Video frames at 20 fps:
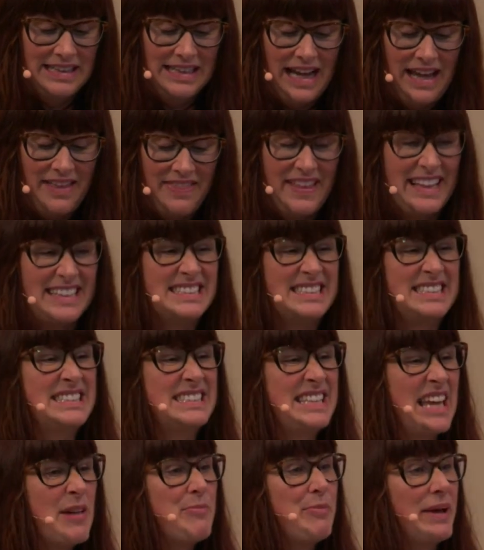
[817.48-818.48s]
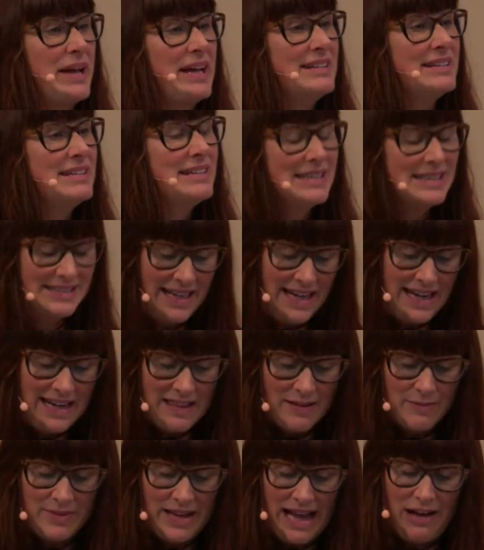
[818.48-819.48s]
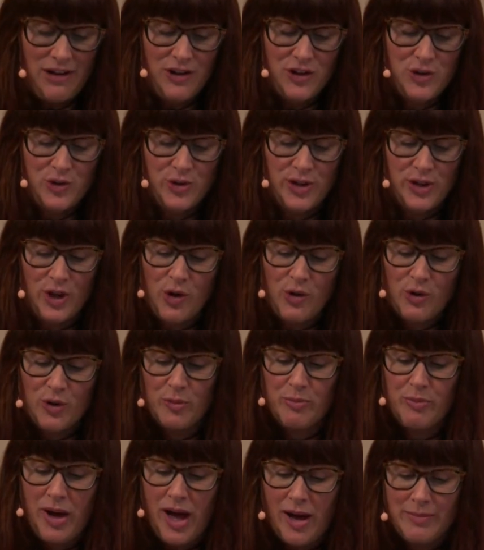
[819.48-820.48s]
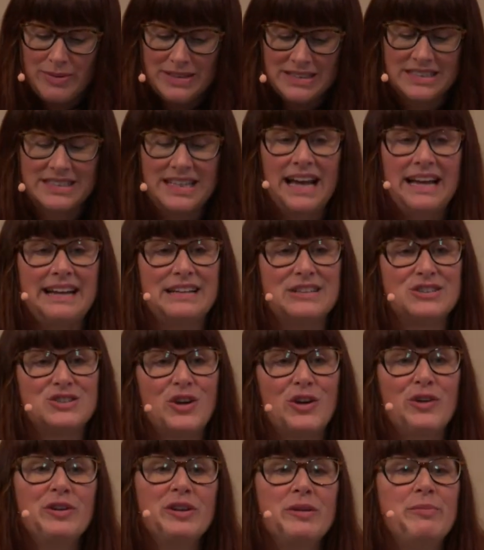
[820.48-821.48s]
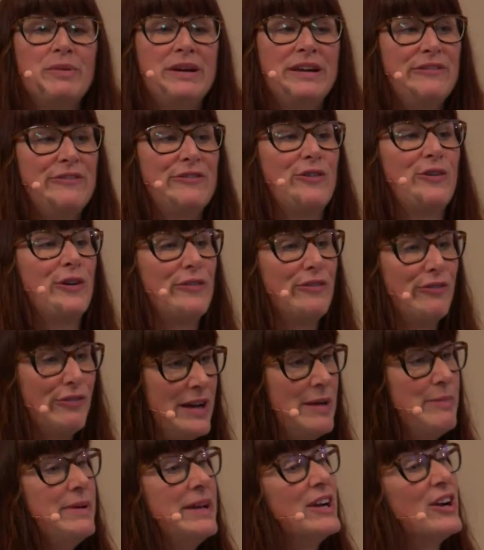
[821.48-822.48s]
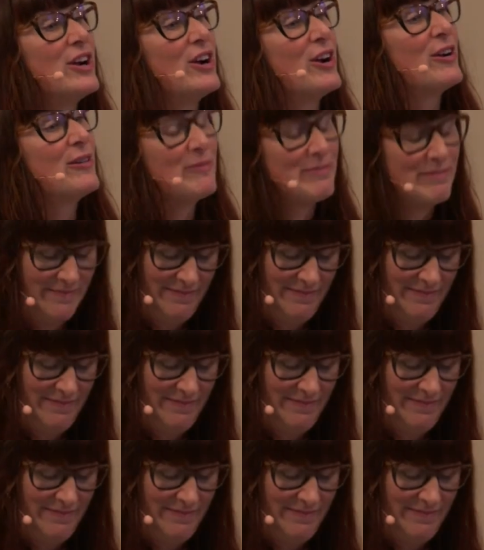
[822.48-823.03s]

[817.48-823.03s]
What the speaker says: and then skip it, take them down to the local pub instead, and turn them in for a free beer.